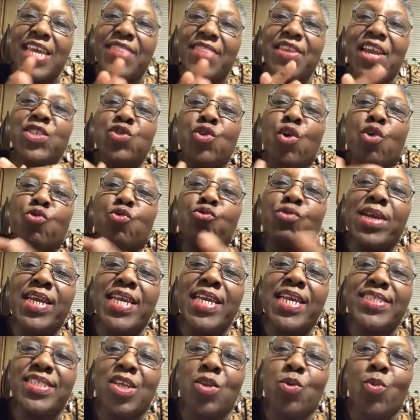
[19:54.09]
There's no
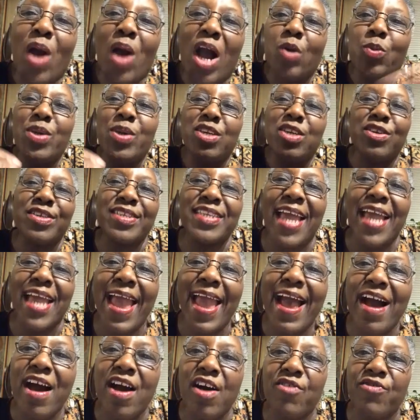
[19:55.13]
reason why we couldn't
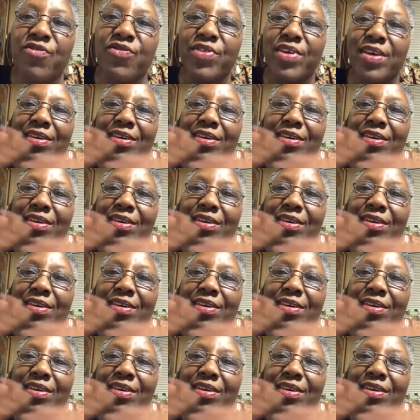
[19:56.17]
have